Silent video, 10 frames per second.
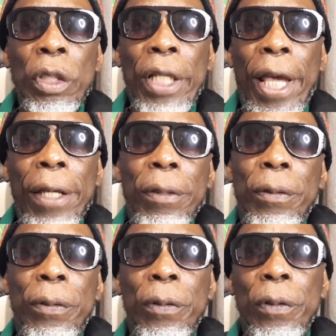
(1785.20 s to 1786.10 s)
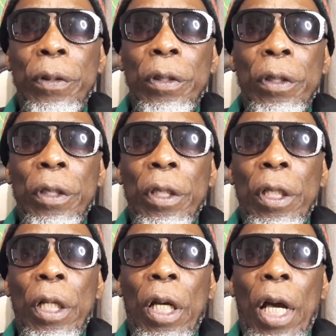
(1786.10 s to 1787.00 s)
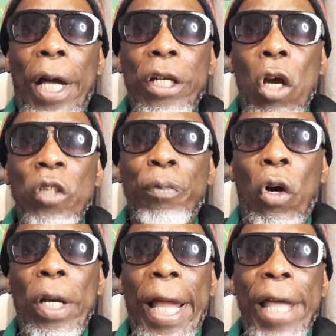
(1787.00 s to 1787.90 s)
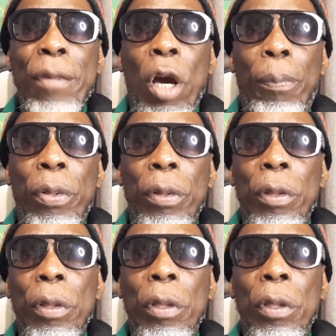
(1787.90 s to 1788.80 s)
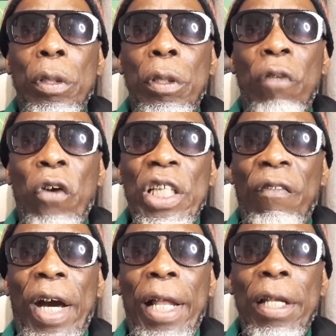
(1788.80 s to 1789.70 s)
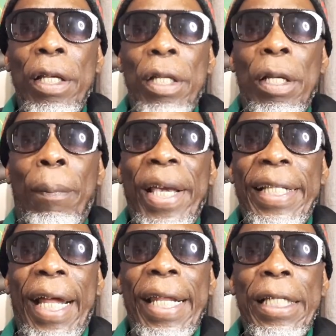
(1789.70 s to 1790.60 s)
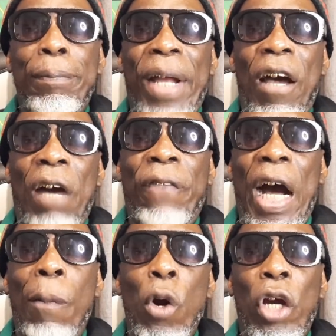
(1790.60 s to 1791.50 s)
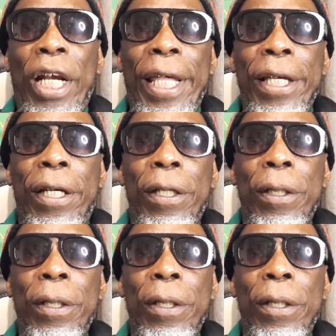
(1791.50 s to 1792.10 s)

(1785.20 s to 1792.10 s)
Yeah. And Dirks Brown line me up. First of all, me get a link from a farm work link.